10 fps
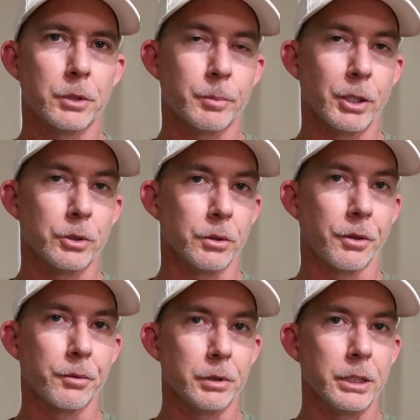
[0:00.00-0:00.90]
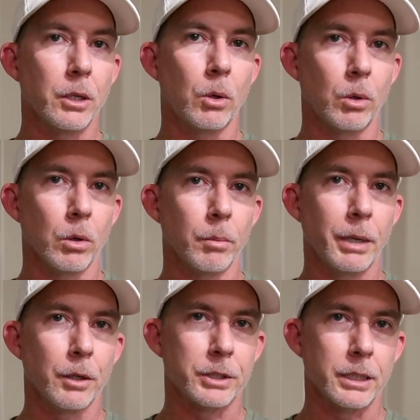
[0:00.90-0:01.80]
special 3-hole
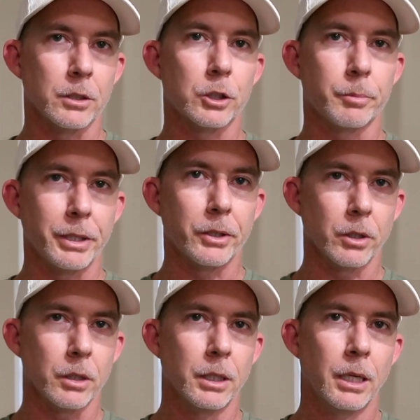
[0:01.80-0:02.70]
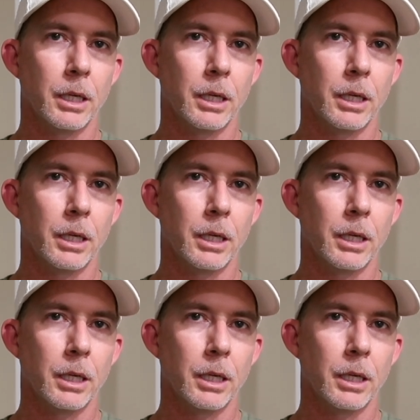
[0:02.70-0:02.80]
mounting speaker.